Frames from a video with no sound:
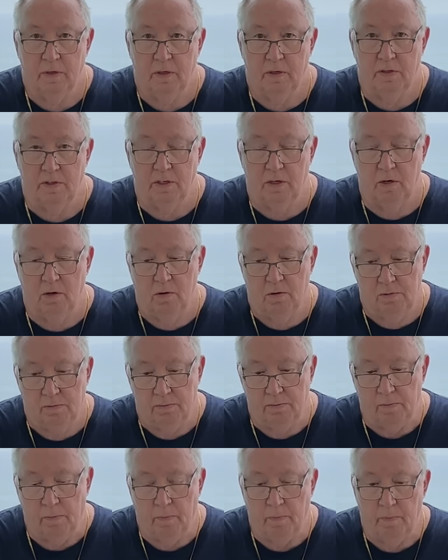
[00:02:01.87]
So
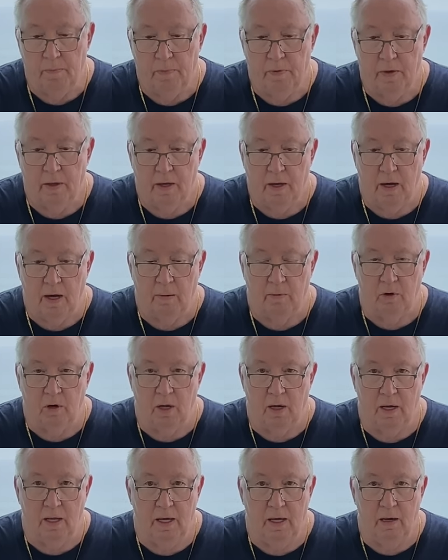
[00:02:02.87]
I'm going
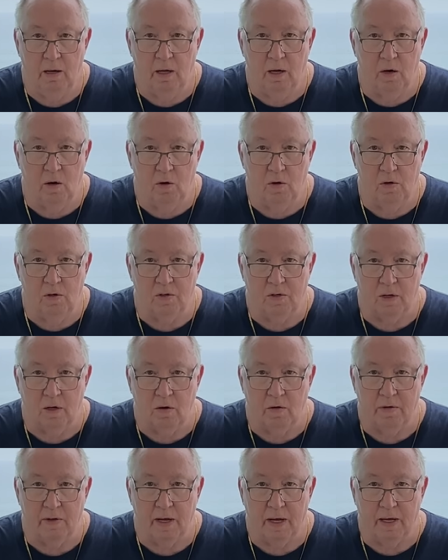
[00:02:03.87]
to lay low as
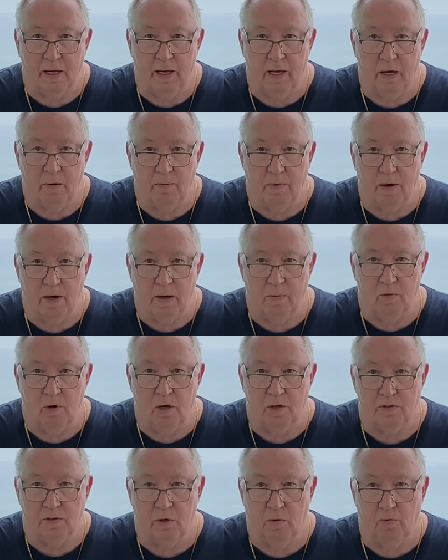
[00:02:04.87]
long as I can, but I'm
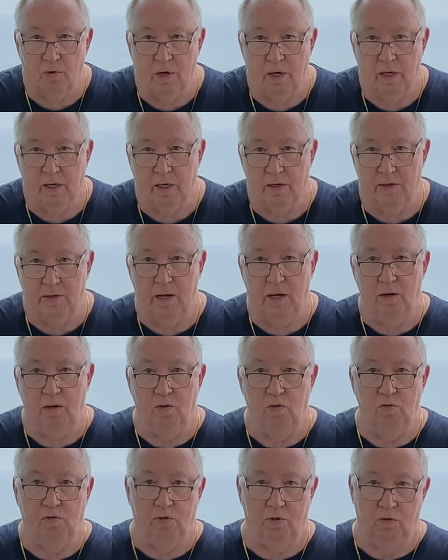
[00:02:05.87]
also want to
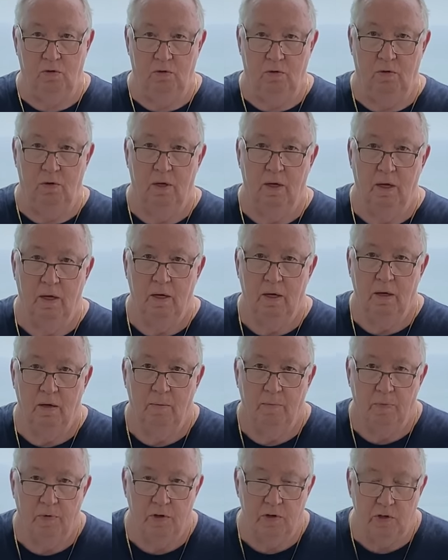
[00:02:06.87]
continue to
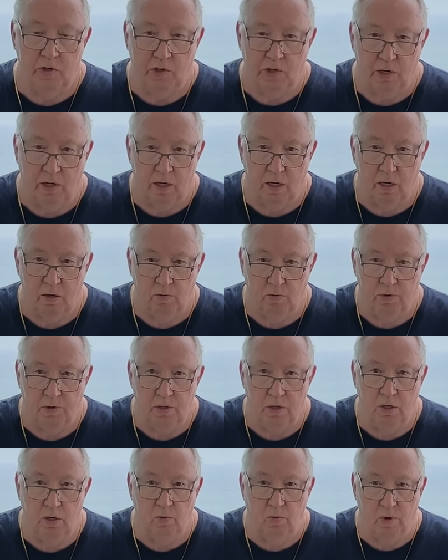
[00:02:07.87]
share with
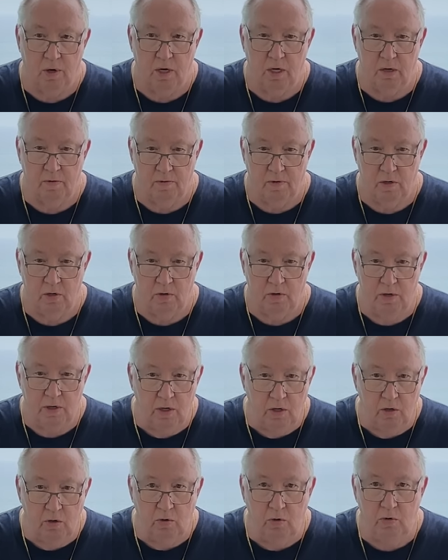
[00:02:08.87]
you whatever
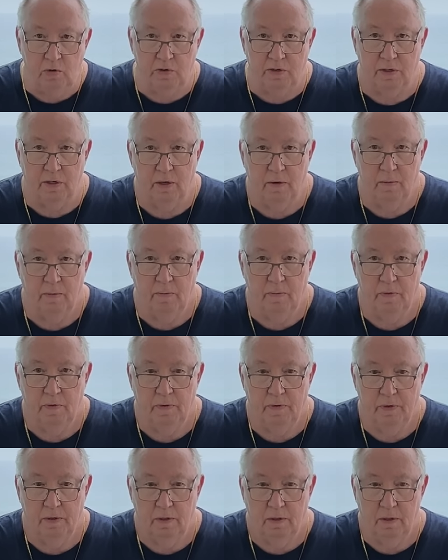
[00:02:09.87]
news
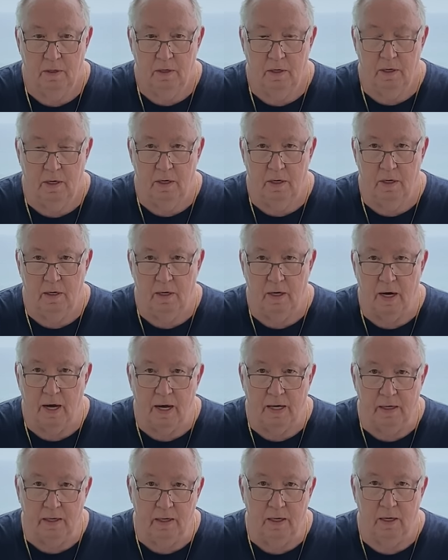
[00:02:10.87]

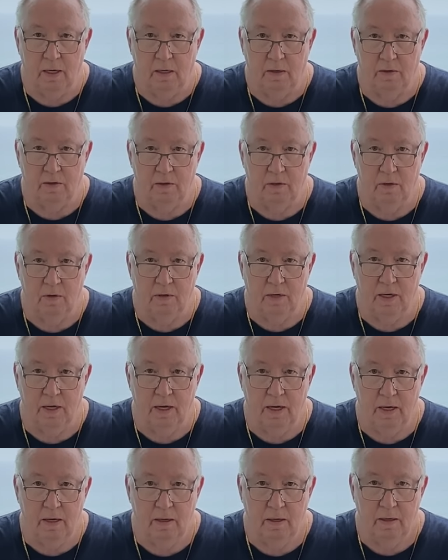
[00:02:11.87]
I get,
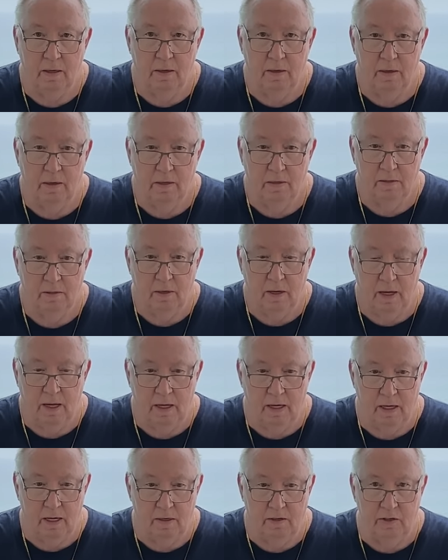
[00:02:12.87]
okay?
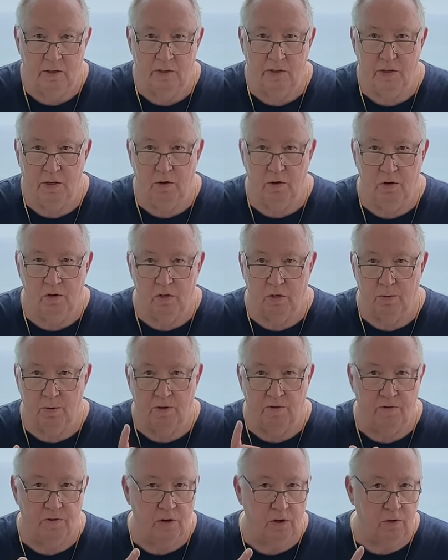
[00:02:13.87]
And I just noticed on
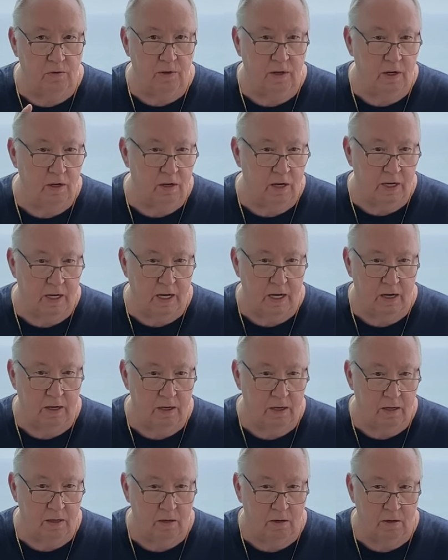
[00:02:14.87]
my phone here, I got
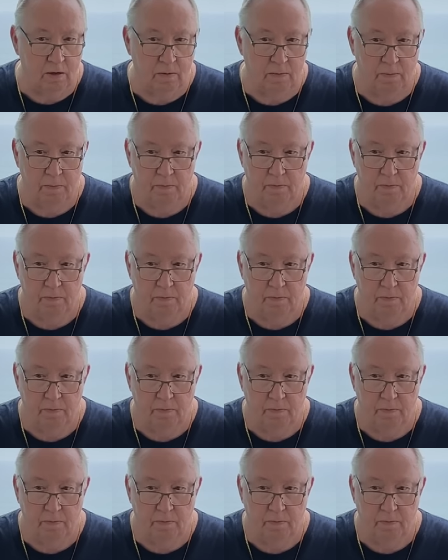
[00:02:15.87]
another